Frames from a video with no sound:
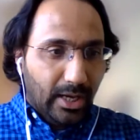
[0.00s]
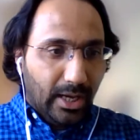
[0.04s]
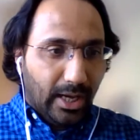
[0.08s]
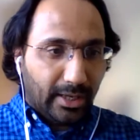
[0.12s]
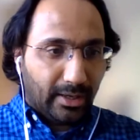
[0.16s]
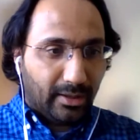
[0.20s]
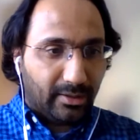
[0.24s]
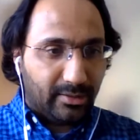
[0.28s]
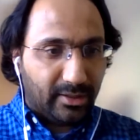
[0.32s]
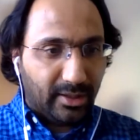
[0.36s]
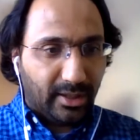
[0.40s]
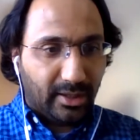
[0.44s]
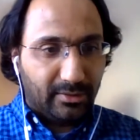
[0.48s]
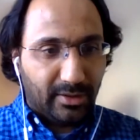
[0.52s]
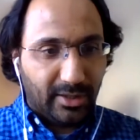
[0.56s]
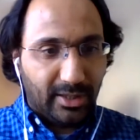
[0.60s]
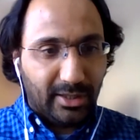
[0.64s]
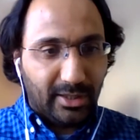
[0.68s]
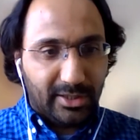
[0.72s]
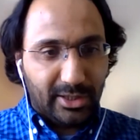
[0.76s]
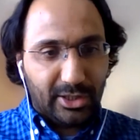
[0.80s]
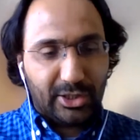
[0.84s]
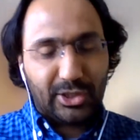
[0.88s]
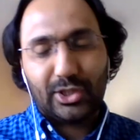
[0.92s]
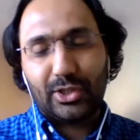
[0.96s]
And I think the
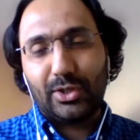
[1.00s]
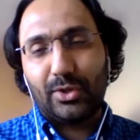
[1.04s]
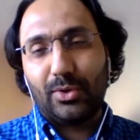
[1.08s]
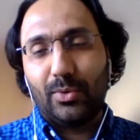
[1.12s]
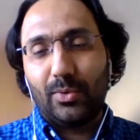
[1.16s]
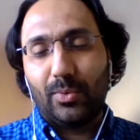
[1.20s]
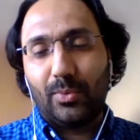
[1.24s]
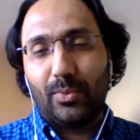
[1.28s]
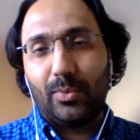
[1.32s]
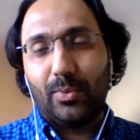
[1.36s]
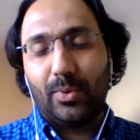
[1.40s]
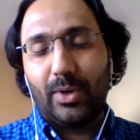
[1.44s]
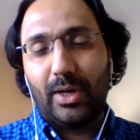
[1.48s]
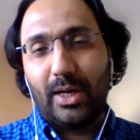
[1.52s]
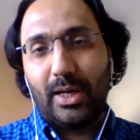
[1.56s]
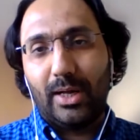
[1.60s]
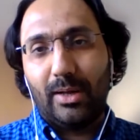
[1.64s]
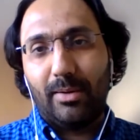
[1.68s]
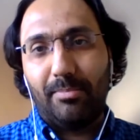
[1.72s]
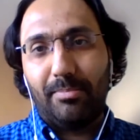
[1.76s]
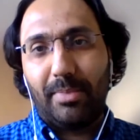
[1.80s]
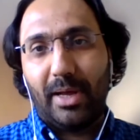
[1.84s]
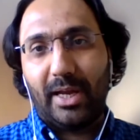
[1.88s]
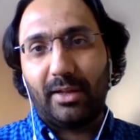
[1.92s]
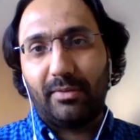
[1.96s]
additional
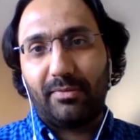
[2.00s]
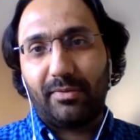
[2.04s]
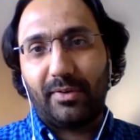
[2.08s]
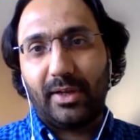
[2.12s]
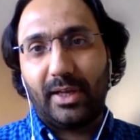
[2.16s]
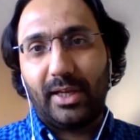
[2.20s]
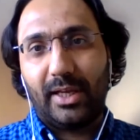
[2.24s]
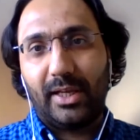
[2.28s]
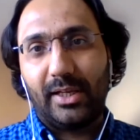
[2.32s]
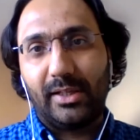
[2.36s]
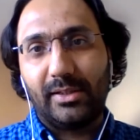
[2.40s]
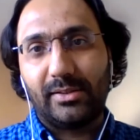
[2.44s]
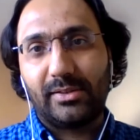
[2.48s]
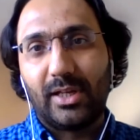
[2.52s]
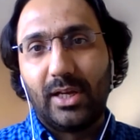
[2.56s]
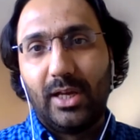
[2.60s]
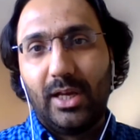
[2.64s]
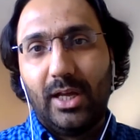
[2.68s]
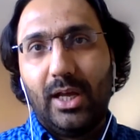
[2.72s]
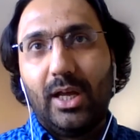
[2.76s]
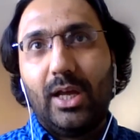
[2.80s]
benefit is